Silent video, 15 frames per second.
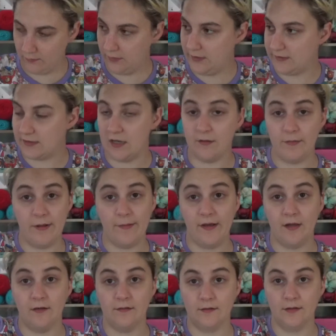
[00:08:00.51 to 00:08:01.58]
He's on my
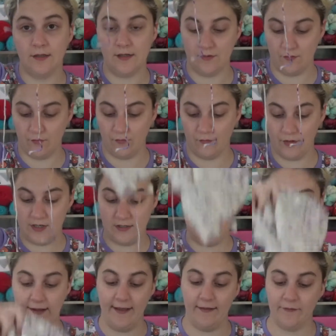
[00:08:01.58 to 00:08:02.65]
bed, like
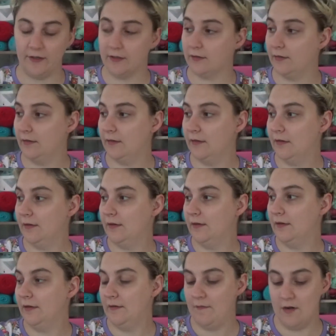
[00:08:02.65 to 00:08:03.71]
wreaking havoc.
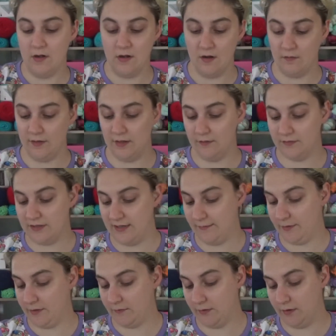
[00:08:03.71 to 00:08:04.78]
I have no idea what's
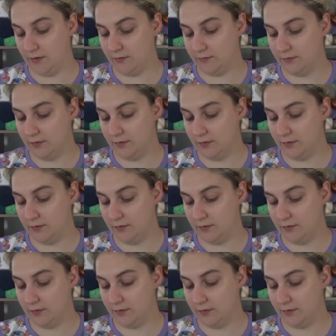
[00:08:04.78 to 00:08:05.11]
happening right now.